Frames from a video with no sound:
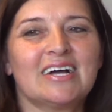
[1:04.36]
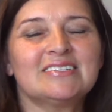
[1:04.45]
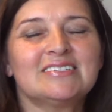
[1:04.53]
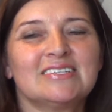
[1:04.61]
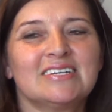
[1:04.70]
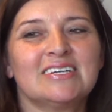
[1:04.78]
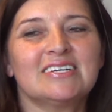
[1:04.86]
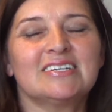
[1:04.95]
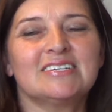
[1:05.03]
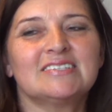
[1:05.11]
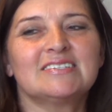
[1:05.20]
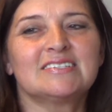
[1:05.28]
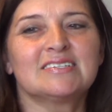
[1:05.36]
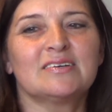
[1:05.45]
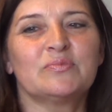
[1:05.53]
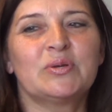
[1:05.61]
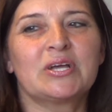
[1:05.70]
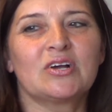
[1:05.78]
that is
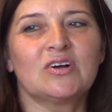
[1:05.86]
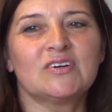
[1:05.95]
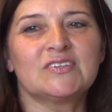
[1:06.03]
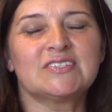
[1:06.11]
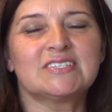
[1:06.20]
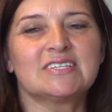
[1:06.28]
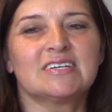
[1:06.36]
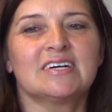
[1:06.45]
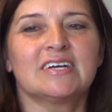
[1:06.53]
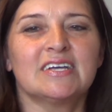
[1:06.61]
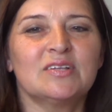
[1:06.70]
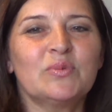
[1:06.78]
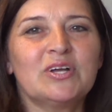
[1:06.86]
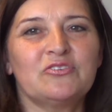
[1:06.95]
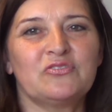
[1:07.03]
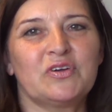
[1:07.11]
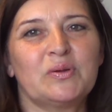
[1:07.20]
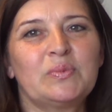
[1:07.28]
because in my
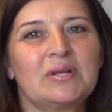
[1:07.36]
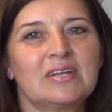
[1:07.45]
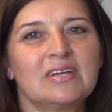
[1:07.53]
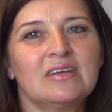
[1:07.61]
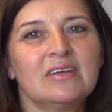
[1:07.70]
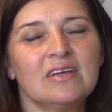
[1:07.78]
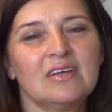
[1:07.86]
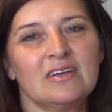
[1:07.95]
family